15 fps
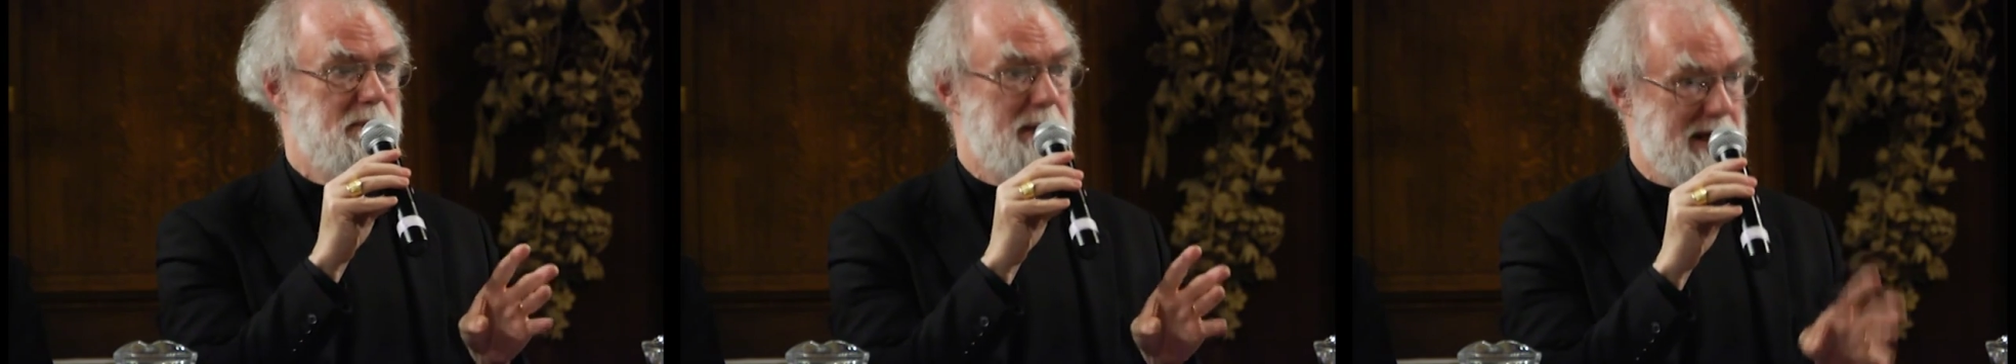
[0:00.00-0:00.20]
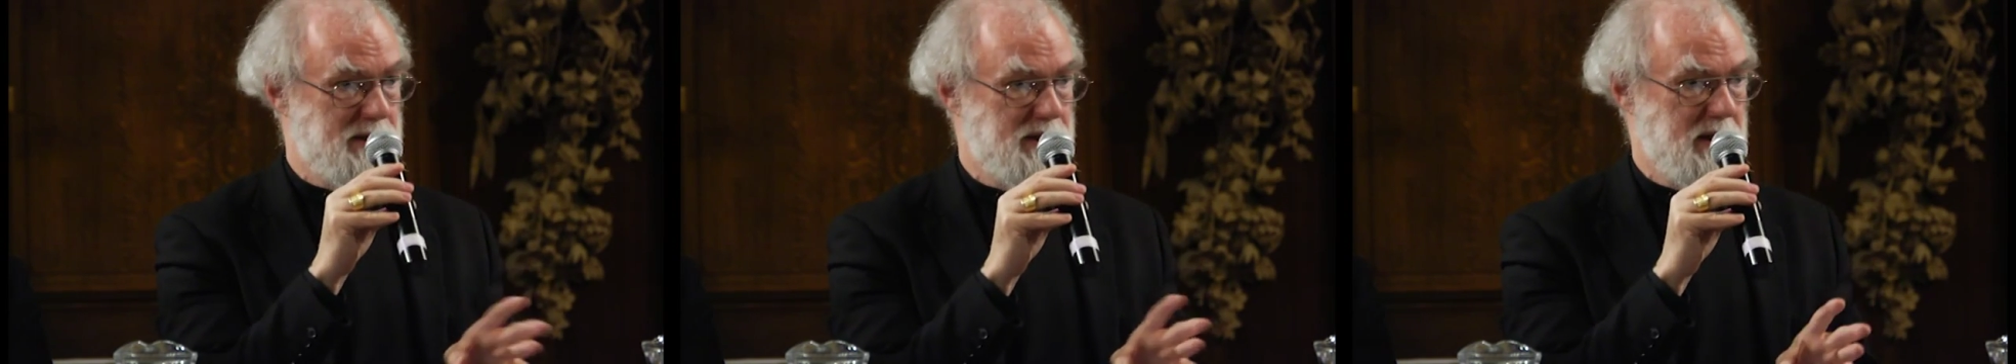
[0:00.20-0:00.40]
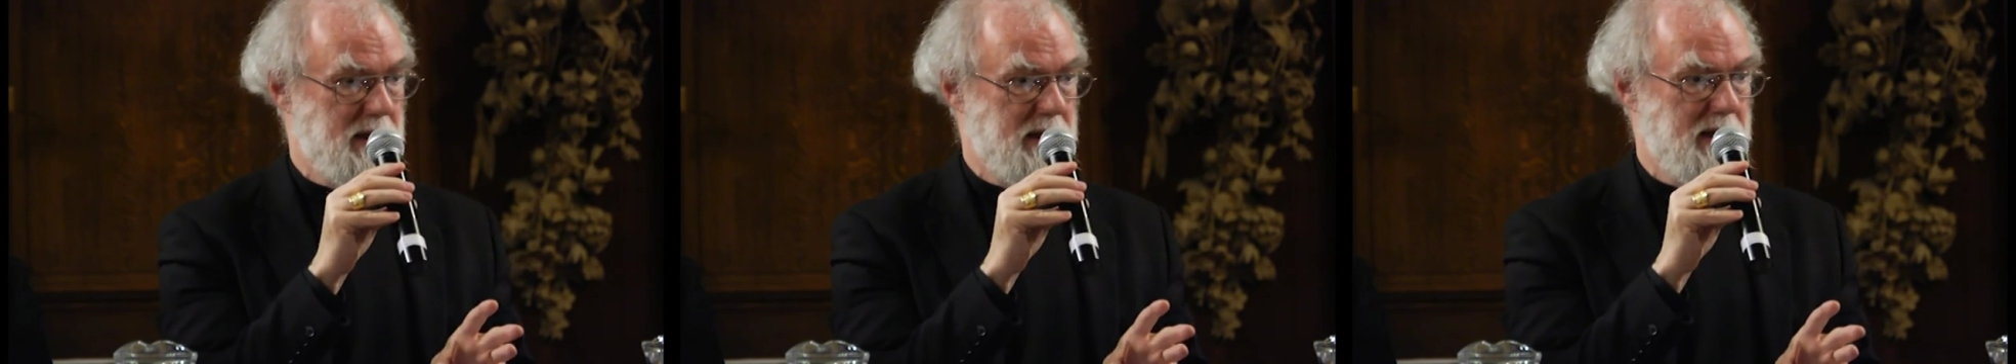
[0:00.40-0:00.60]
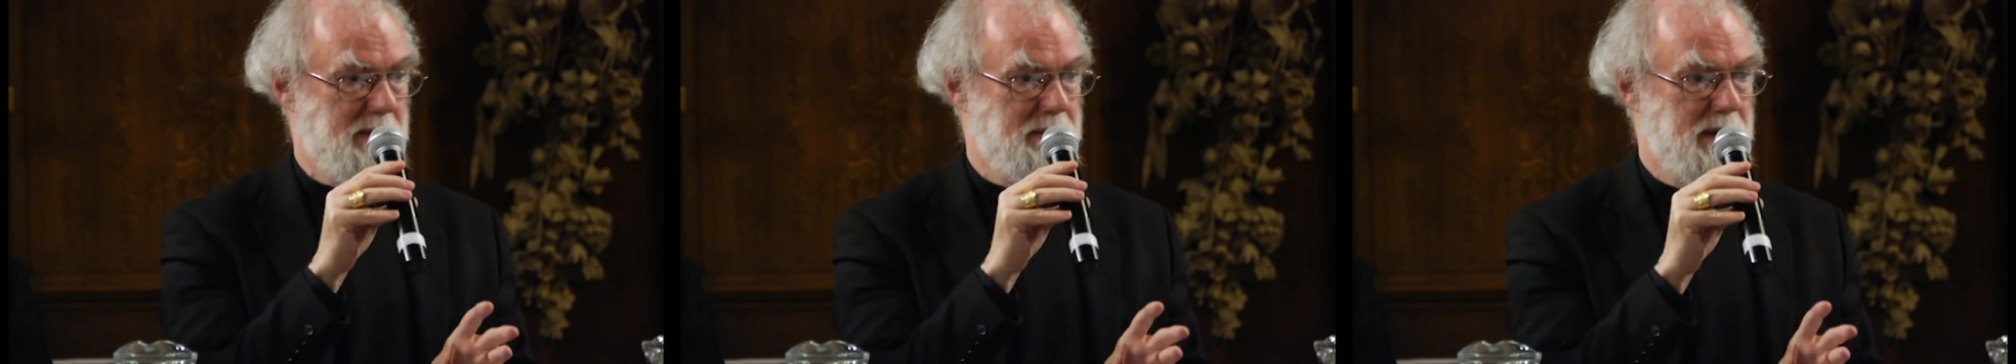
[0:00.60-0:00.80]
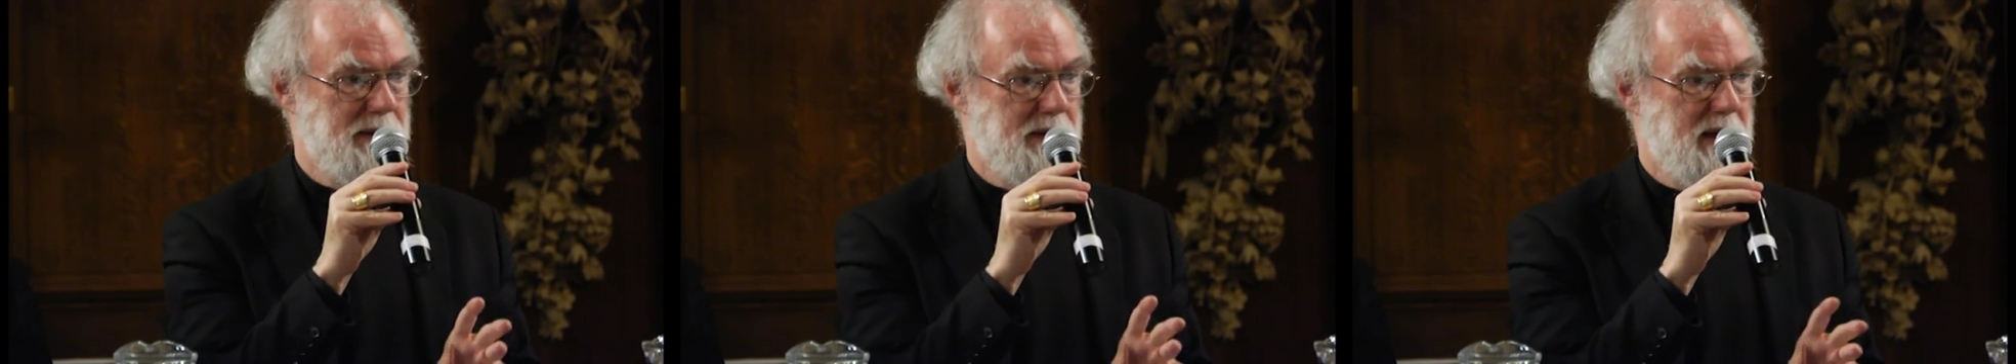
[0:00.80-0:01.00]
patriarchy,
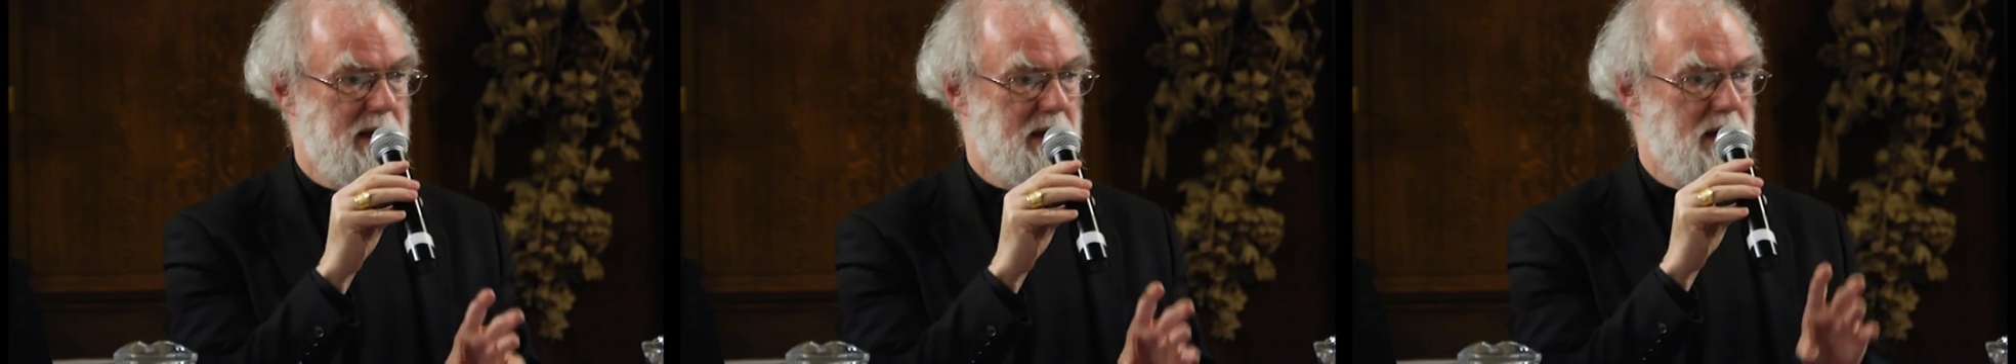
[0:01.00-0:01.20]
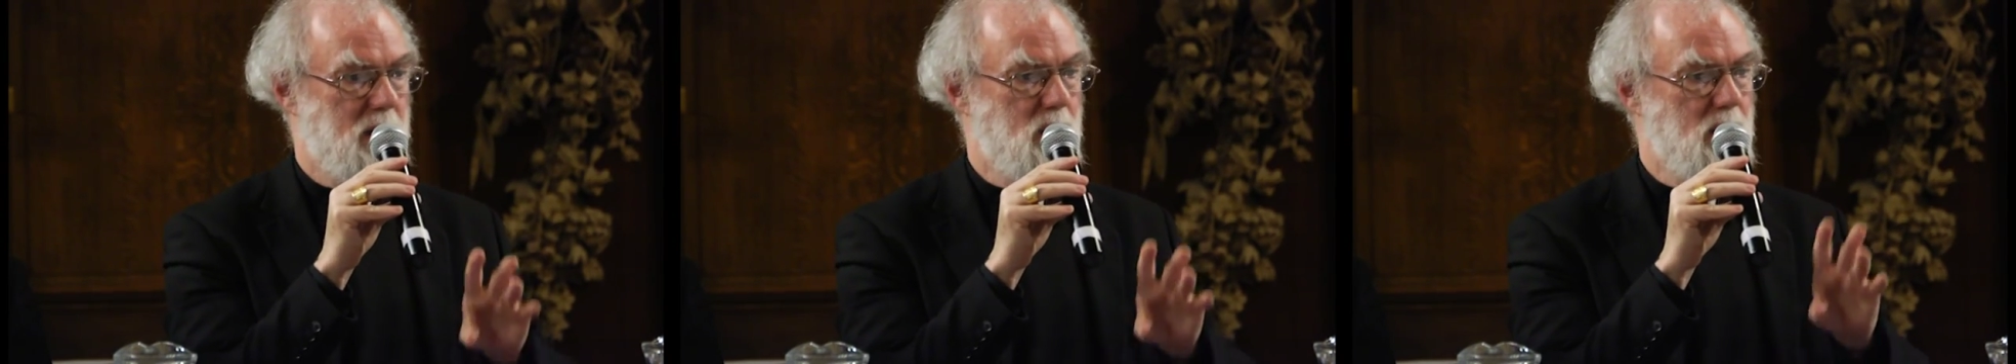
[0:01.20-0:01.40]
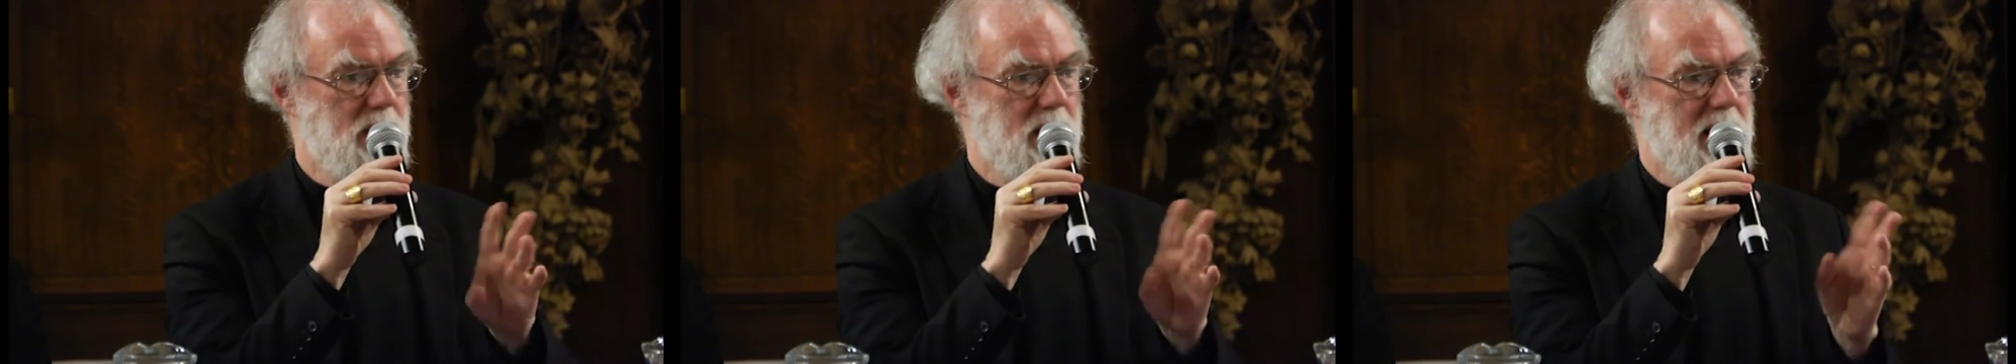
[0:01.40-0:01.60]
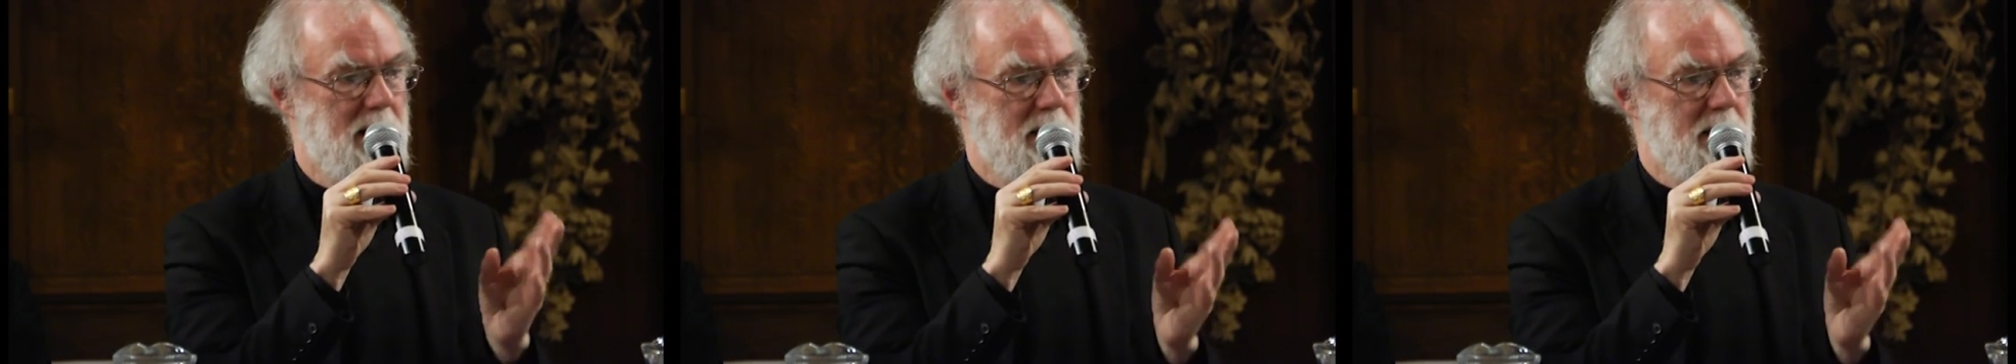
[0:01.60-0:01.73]
but they all